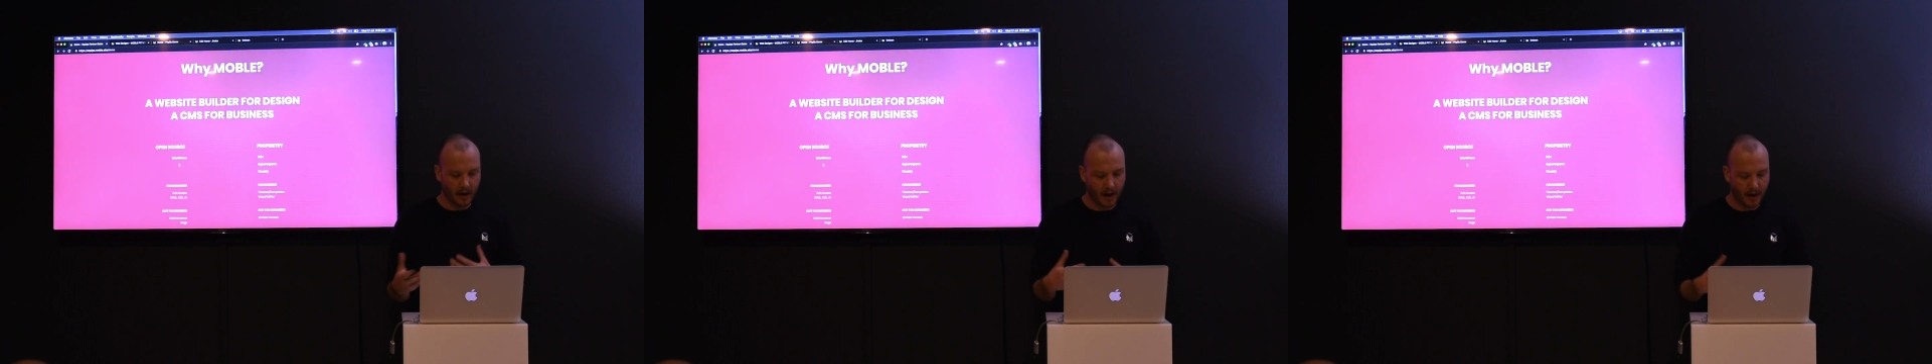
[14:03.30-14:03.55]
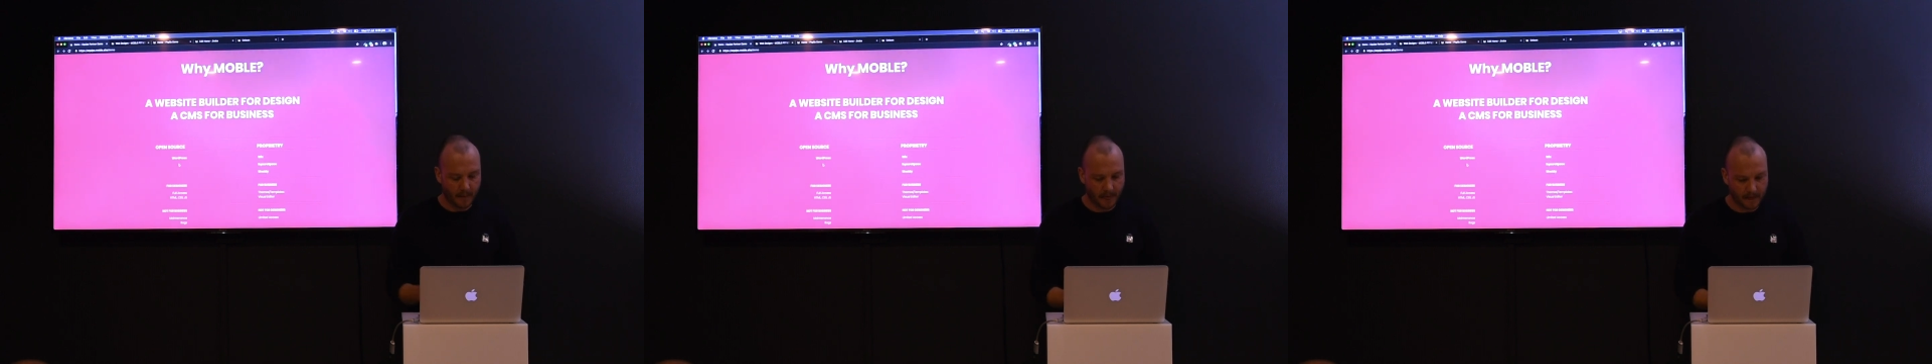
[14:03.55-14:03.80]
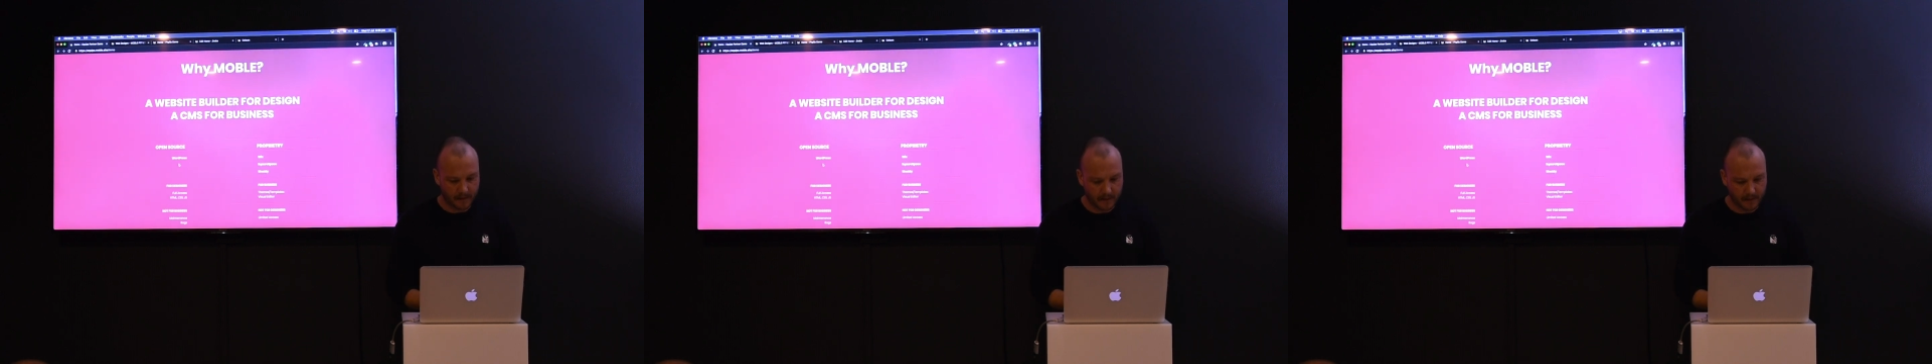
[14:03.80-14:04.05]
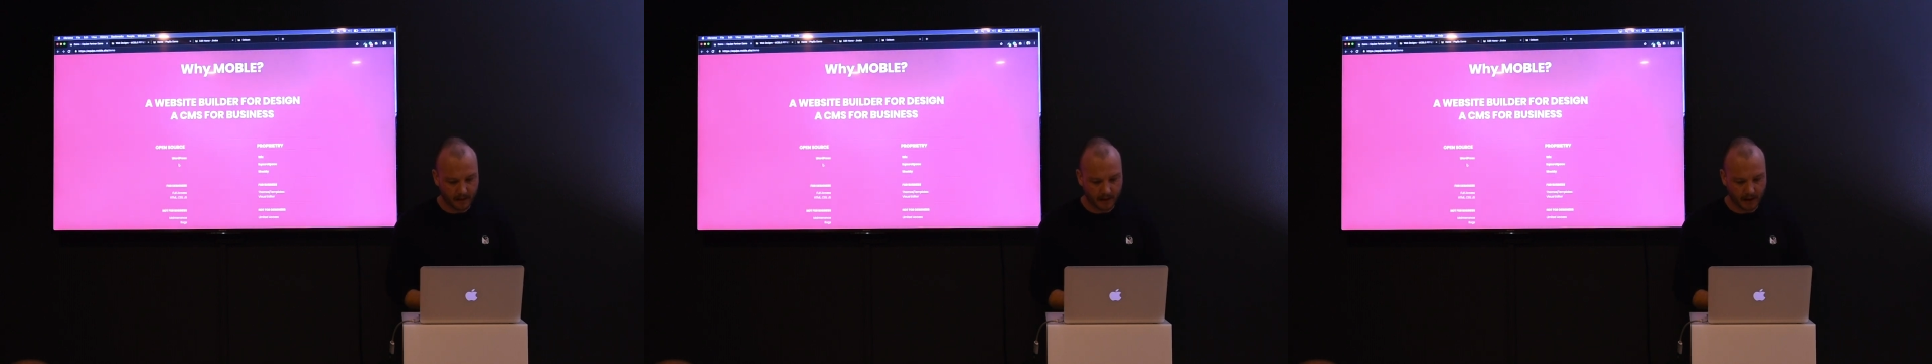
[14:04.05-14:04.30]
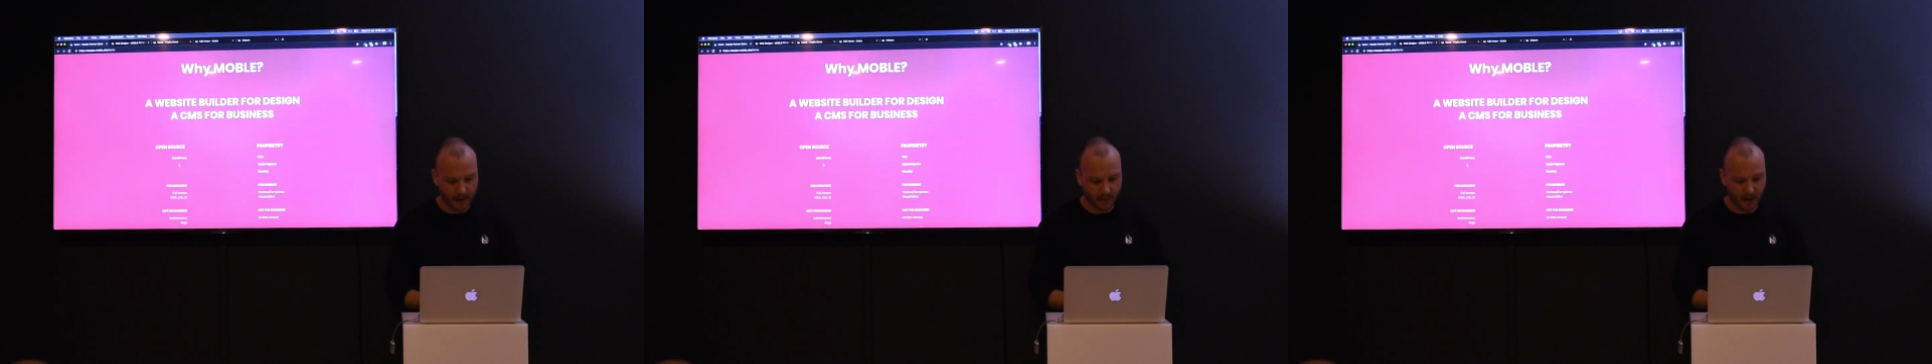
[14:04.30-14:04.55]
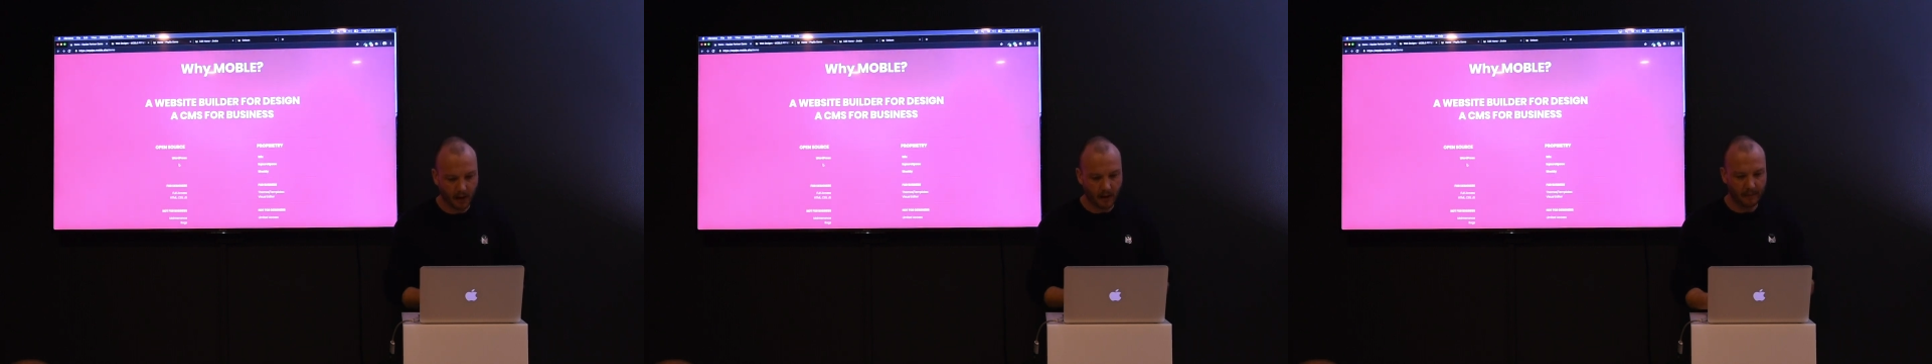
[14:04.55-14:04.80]

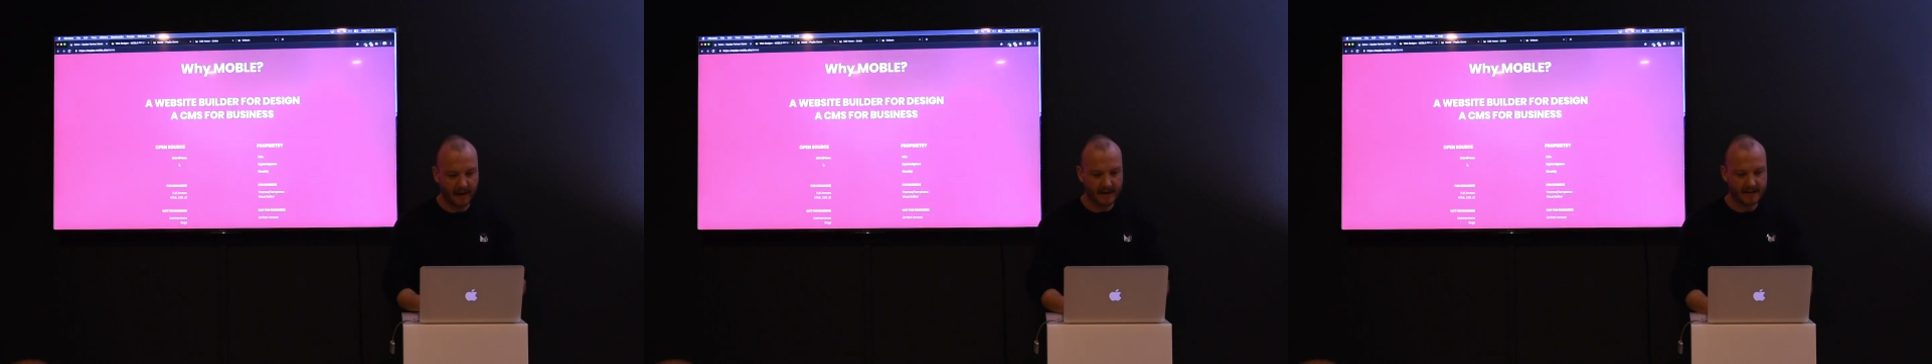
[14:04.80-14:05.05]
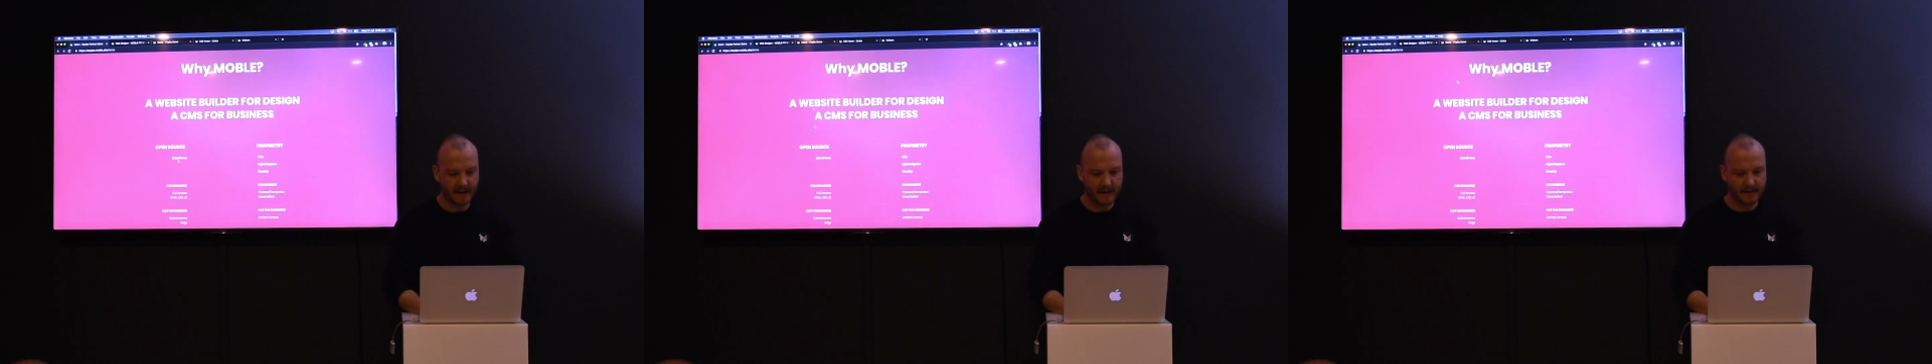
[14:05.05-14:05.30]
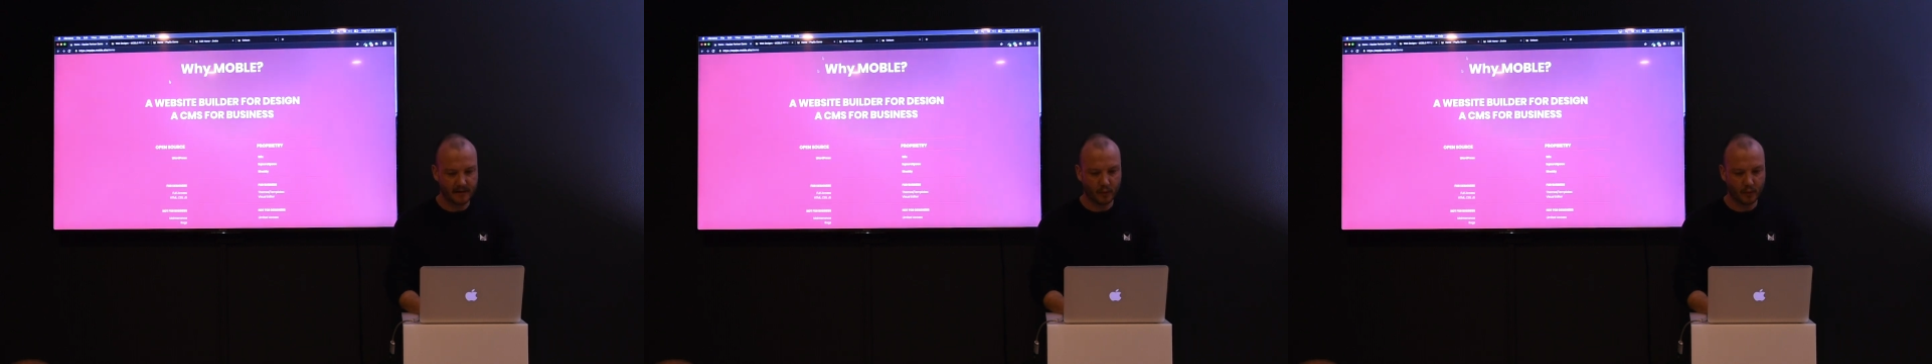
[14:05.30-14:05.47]
a lot bigger sites